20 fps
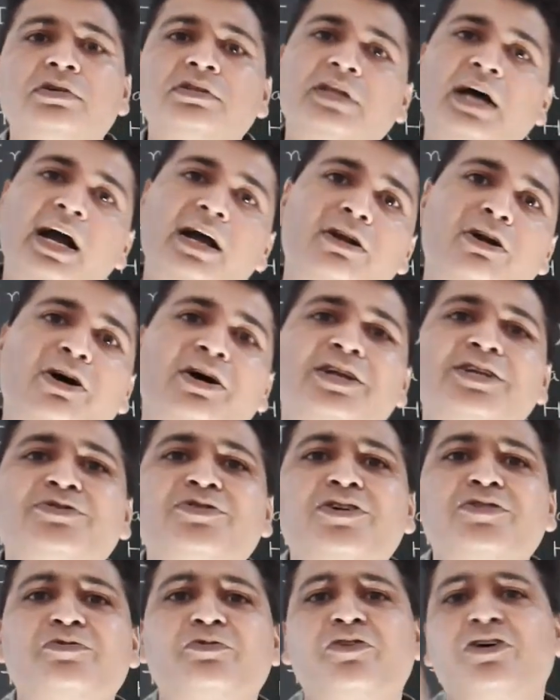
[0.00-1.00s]
Methyl orange
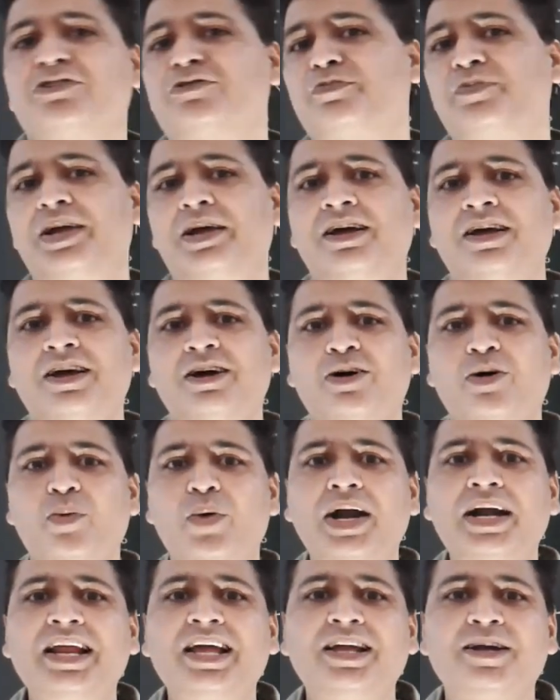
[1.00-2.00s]
was
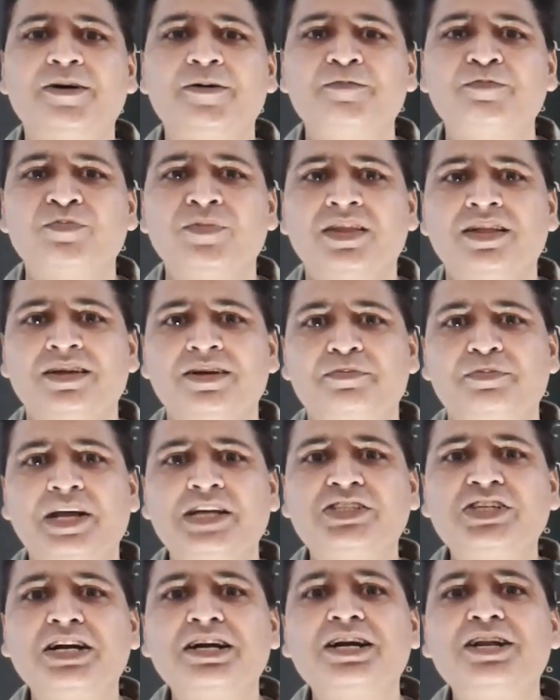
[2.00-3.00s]
waiting
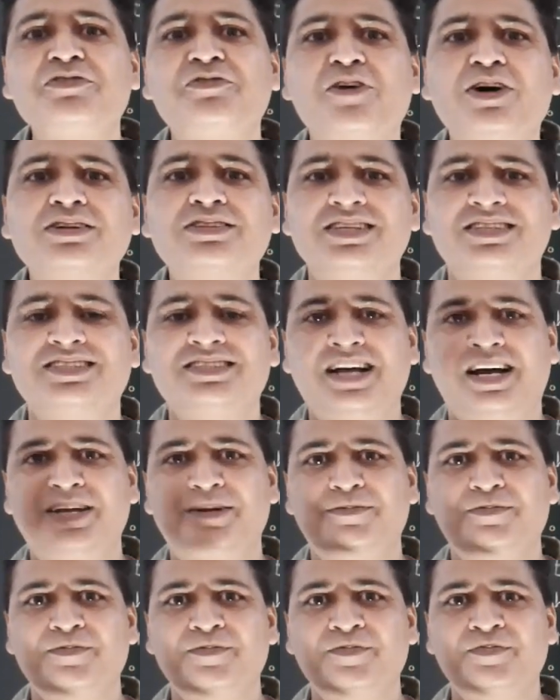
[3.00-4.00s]
patiently for this time.